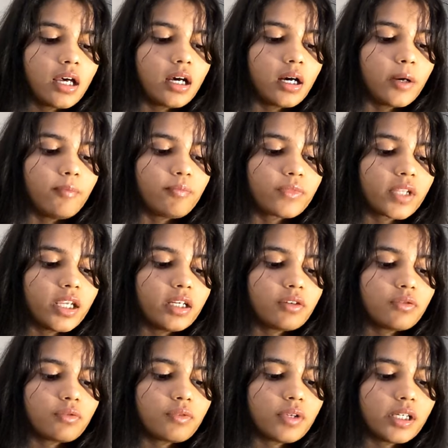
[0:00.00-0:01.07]
um, it,
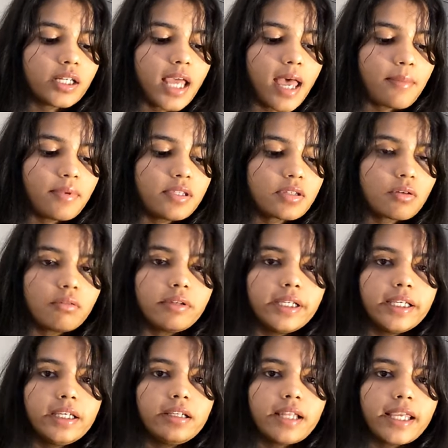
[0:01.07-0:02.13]
it happens
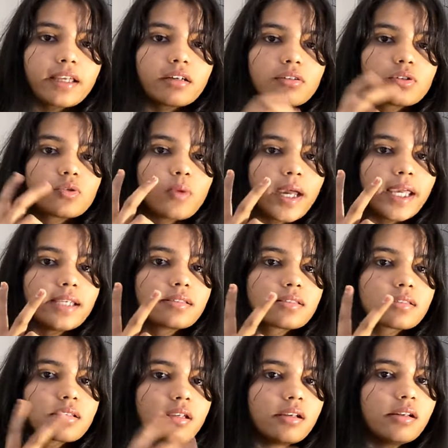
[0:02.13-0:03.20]
only like
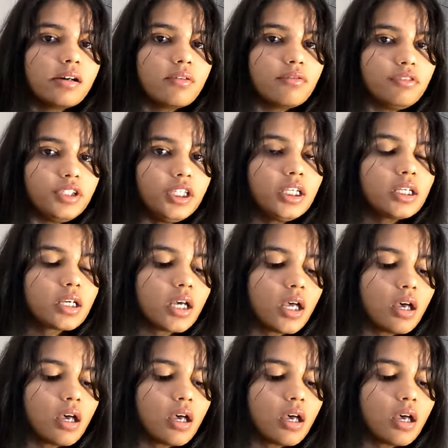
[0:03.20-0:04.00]
twice in a week